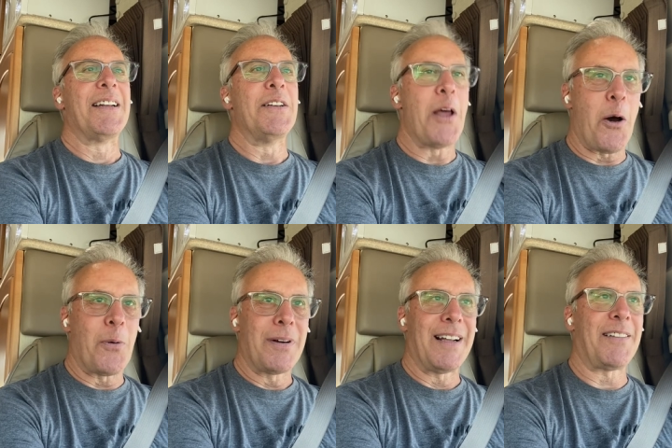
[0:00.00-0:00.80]

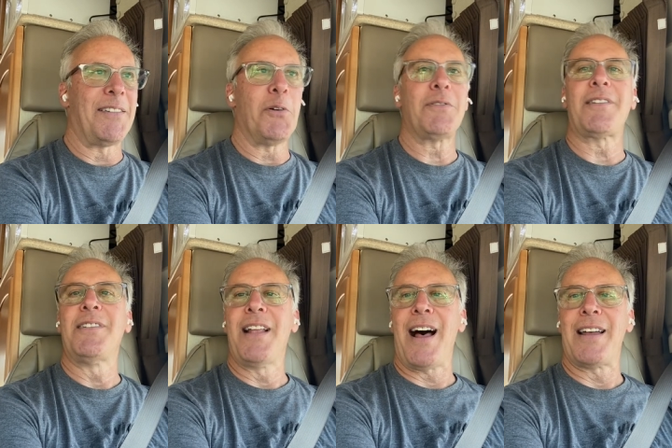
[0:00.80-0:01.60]
No, it still does
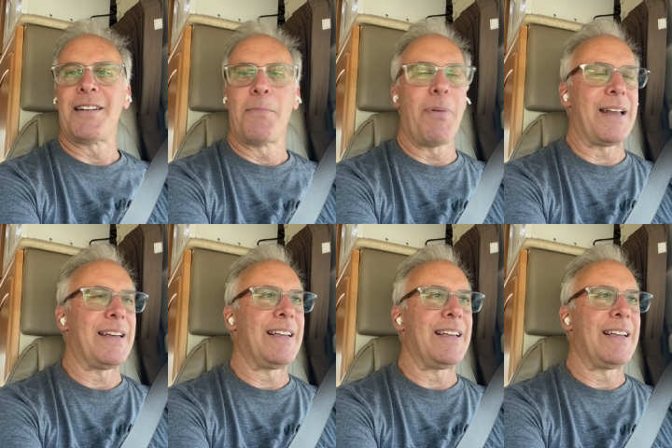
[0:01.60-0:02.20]
not. But